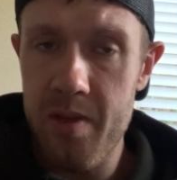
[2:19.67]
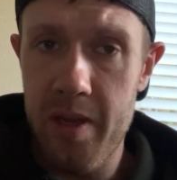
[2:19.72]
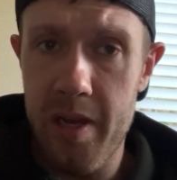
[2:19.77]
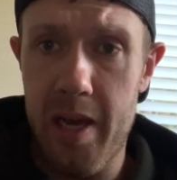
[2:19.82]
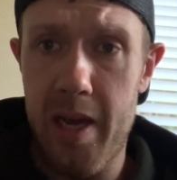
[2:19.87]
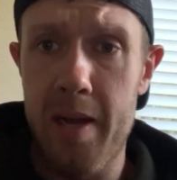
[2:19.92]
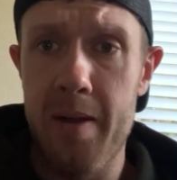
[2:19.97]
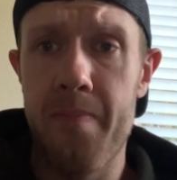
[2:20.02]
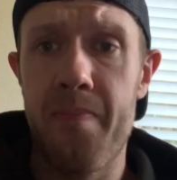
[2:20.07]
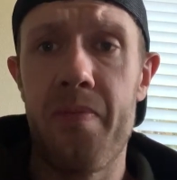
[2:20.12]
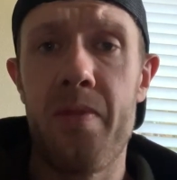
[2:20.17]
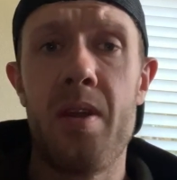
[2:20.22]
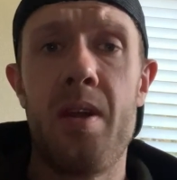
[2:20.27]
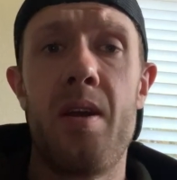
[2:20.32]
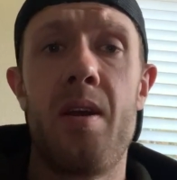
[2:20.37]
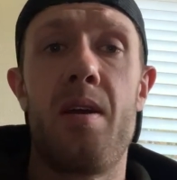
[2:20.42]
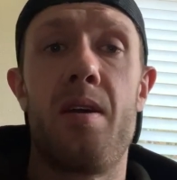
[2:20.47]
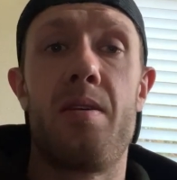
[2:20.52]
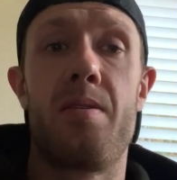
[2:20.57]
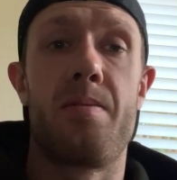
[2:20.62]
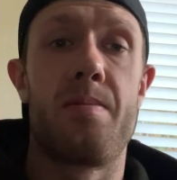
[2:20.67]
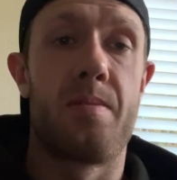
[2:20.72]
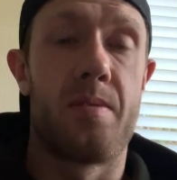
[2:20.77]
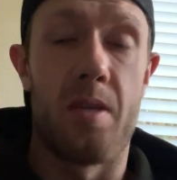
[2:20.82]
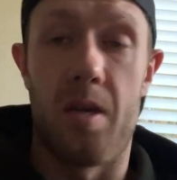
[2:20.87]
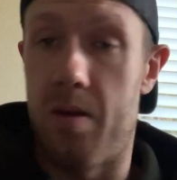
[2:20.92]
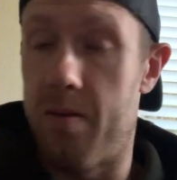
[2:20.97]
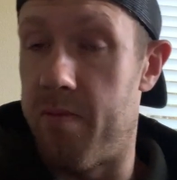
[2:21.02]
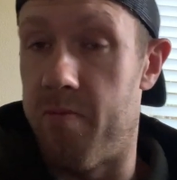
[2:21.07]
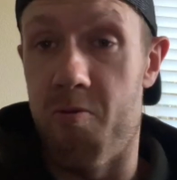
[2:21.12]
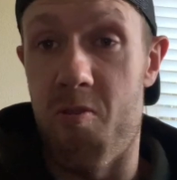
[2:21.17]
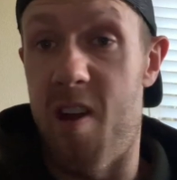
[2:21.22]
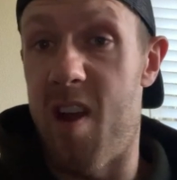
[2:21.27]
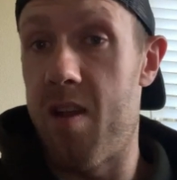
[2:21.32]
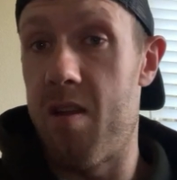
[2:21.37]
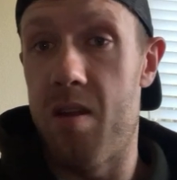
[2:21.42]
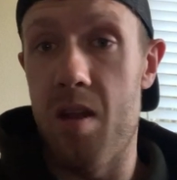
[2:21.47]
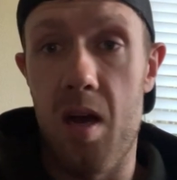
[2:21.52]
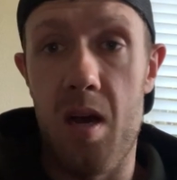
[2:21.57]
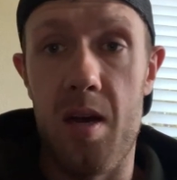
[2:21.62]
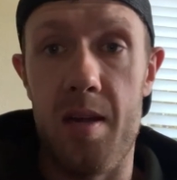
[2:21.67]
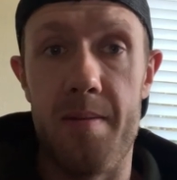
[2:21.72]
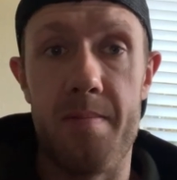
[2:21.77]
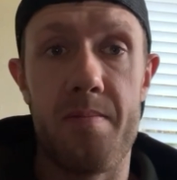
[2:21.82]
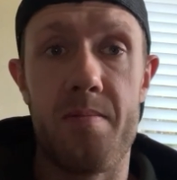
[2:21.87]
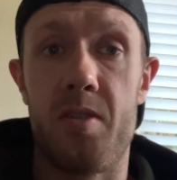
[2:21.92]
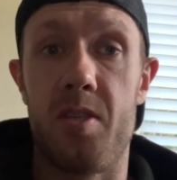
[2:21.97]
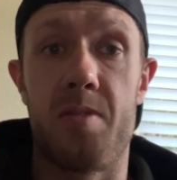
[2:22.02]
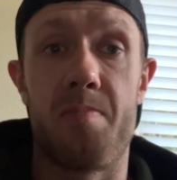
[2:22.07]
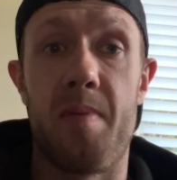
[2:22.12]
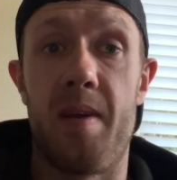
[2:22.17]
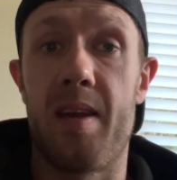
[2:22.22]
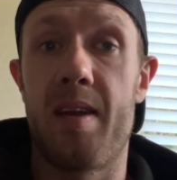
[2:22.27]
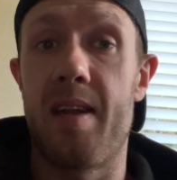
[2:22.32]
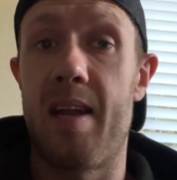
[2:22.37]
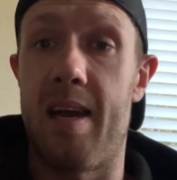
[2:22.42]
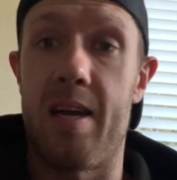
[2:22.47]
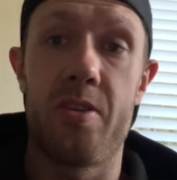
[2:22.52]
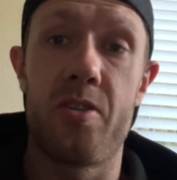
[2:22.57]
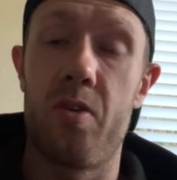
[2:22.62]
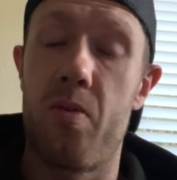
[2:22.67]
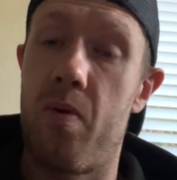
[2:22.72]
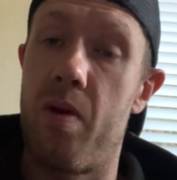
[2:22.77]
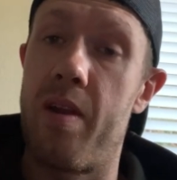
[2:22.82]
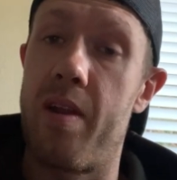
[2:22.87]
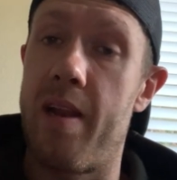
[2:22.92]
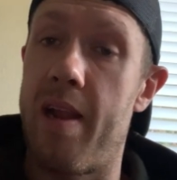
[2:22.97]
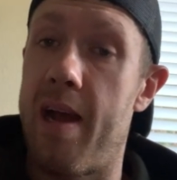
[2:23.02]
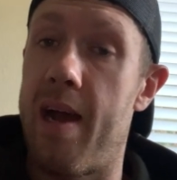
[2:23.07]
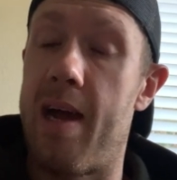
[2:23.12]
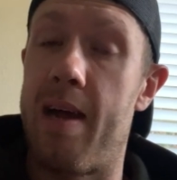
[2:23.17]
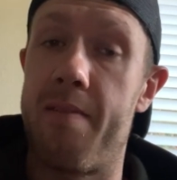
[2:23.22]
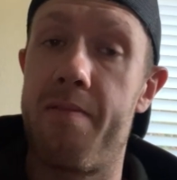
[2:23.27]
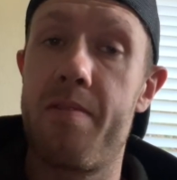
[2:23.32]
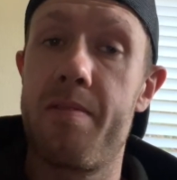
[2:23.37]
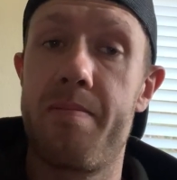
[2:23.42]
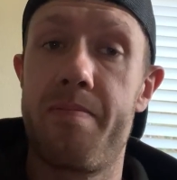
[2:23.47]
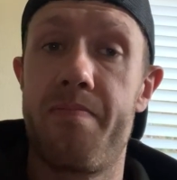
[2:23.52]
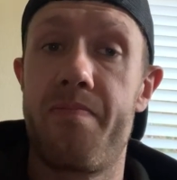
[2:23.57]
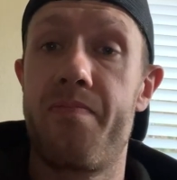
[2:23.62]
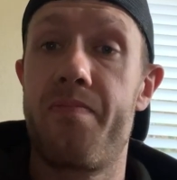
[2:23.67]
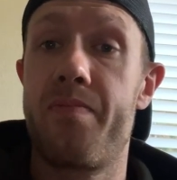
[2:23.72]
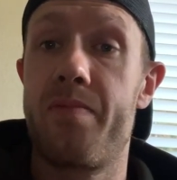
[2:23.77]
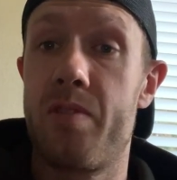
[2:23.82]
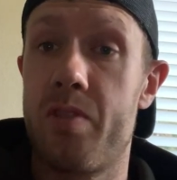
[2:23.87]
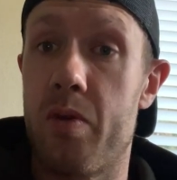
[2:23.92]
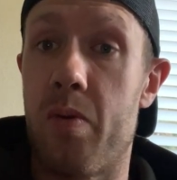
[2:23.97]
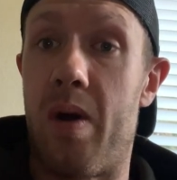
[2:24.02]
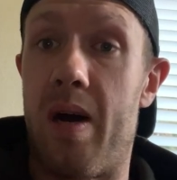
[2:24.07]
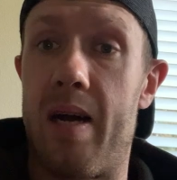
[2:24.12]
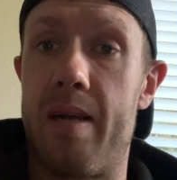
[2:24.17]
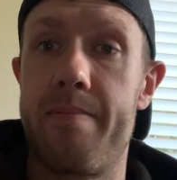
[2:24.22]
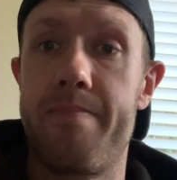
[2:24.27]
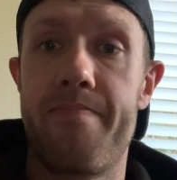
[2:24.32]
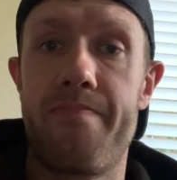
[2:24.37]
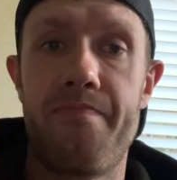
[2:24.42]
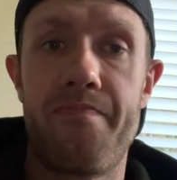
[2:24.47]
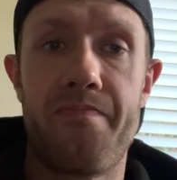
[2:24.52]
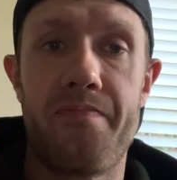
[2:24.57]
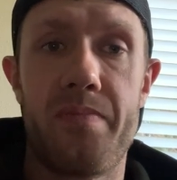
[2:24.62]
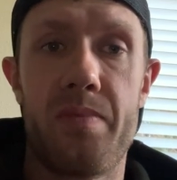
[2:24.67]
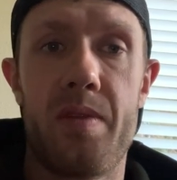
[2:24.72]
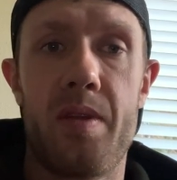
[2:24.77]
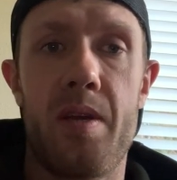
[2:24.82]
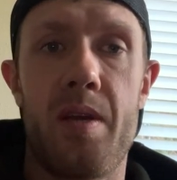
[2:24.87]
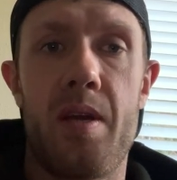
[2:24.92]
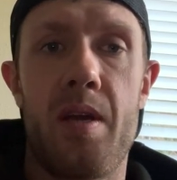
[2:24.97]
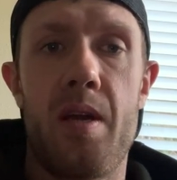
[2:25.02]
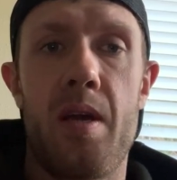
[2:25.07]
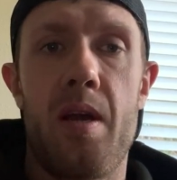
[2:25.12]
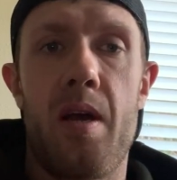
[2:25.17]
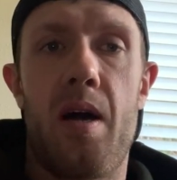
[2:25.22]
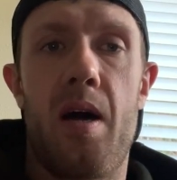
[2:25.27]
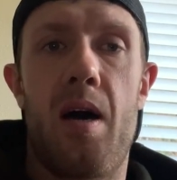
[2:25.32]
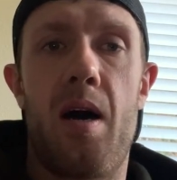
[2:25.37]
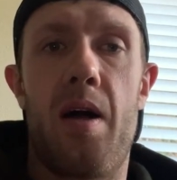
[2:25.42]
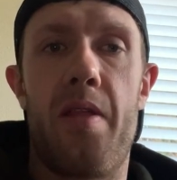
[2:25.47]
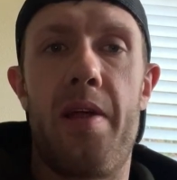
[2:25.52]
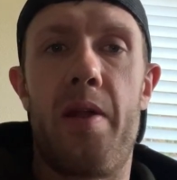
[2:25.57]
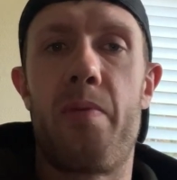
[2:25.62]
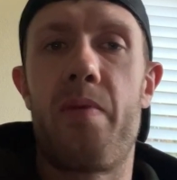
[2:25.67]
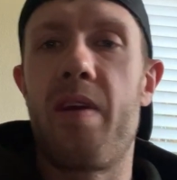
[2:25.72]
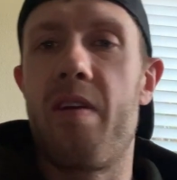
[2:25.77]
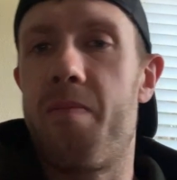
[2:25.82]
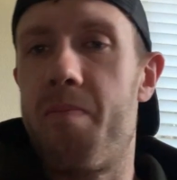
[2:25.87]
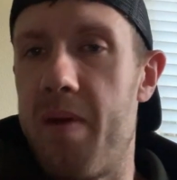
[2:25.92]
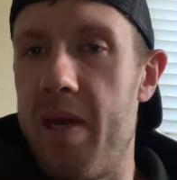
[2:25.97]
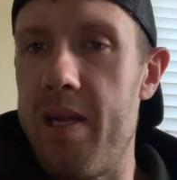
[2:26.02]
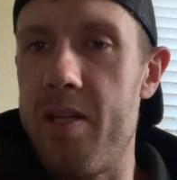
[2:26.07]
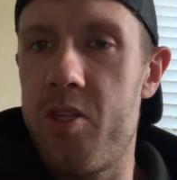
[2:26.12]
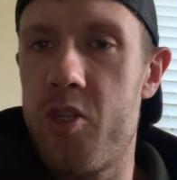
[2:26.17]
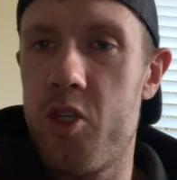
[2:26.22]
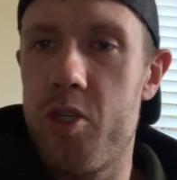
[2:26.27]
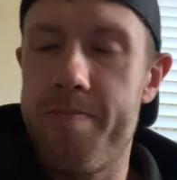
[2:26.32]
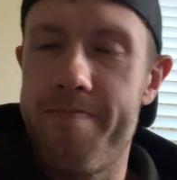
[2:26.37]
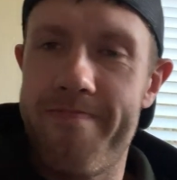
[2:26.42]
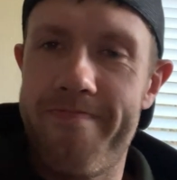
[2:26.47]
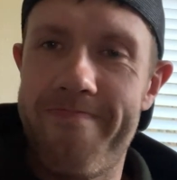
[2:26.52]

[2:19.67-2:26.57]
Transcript: okay? So rant done, just make an actual one and a half squat. Uh, then we have peach.